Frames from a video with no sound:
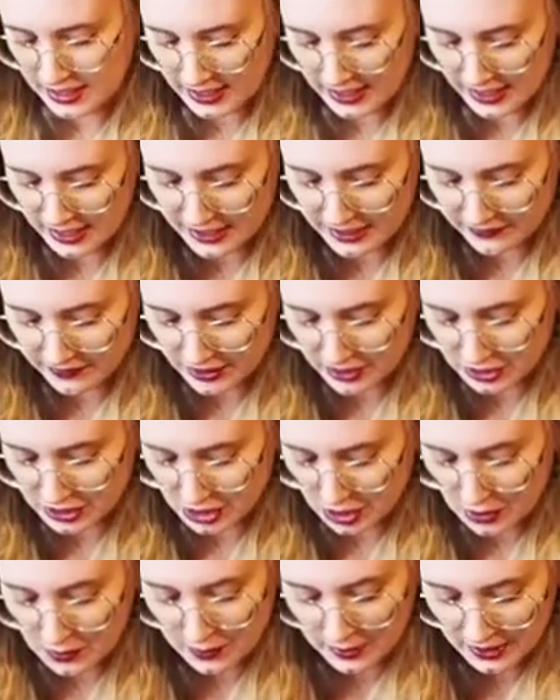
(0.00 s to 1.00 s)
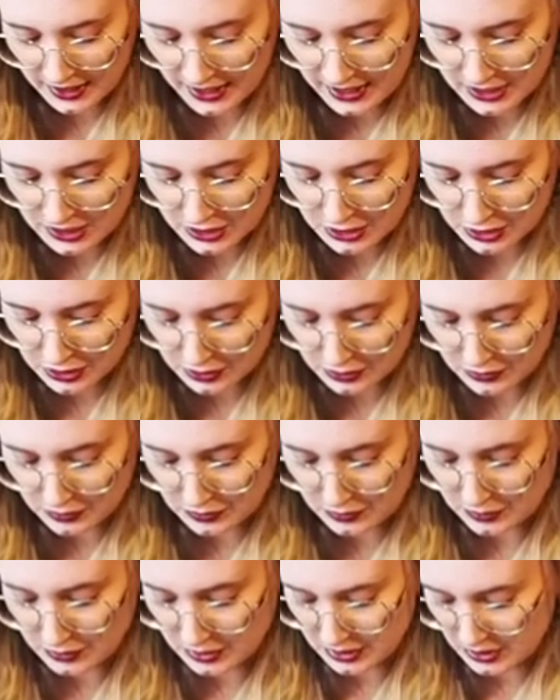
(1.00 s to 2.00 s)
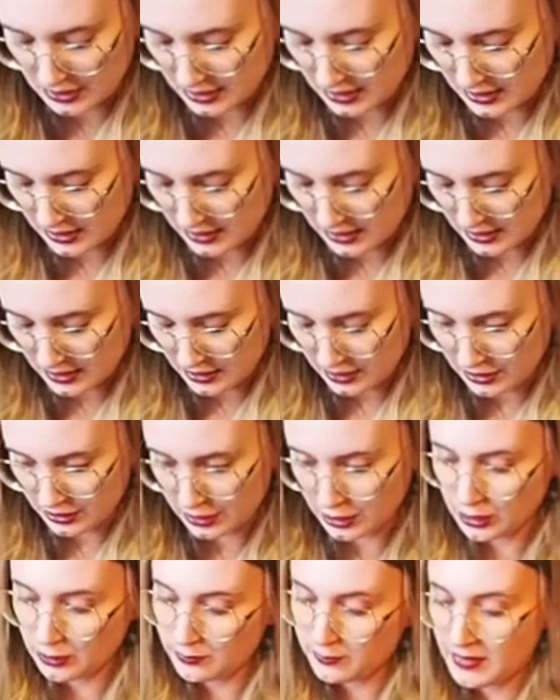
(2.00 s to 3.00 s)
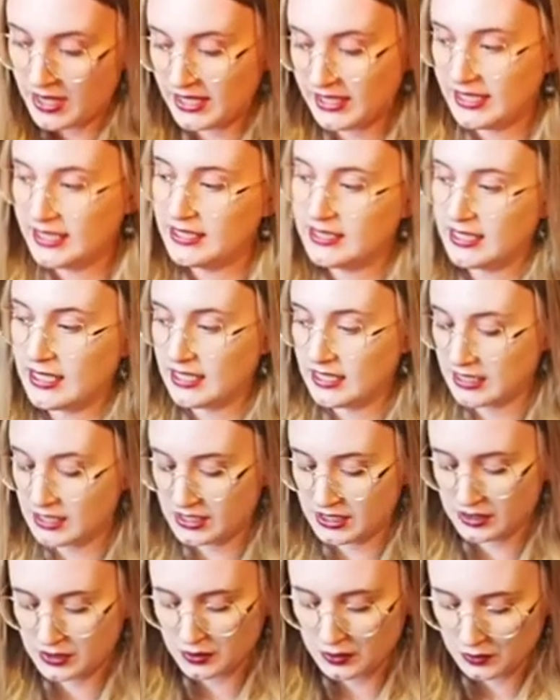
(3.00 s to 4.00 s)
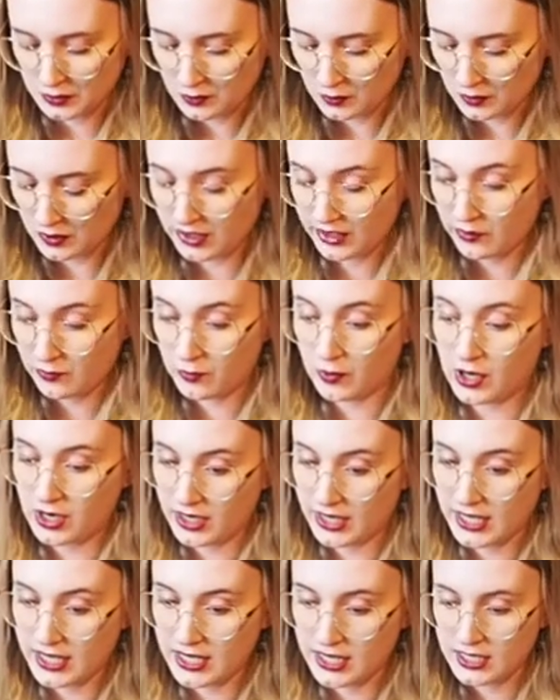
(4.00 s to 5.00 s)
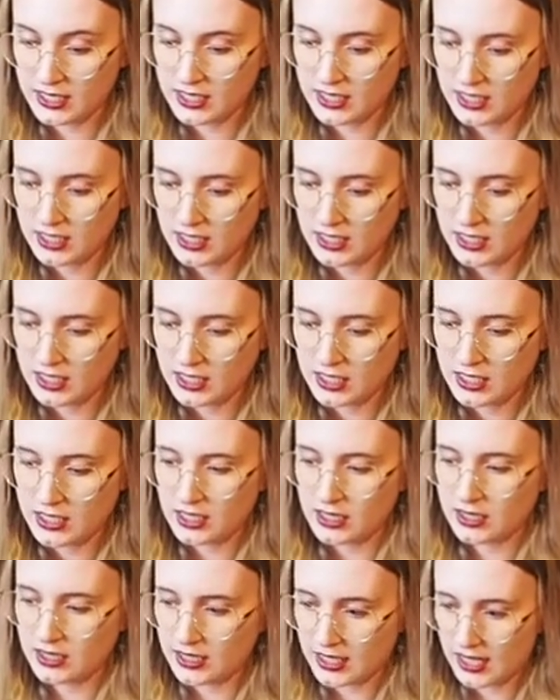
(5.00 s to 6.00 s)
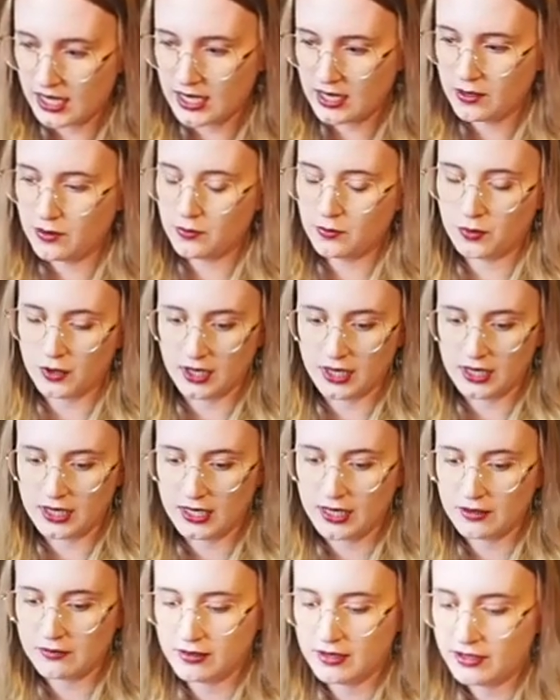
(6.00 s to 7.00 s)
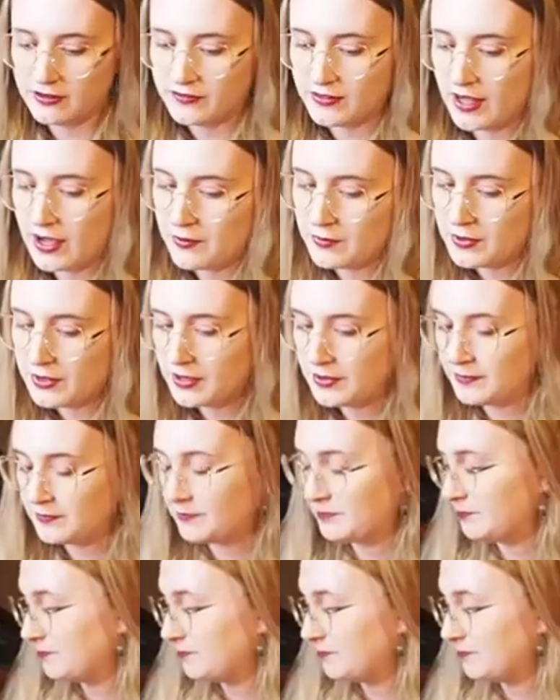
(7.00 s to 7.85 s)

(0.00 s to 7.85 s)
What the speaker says: And if I don't get to, making this what I want it, then we're going to get rid of that one.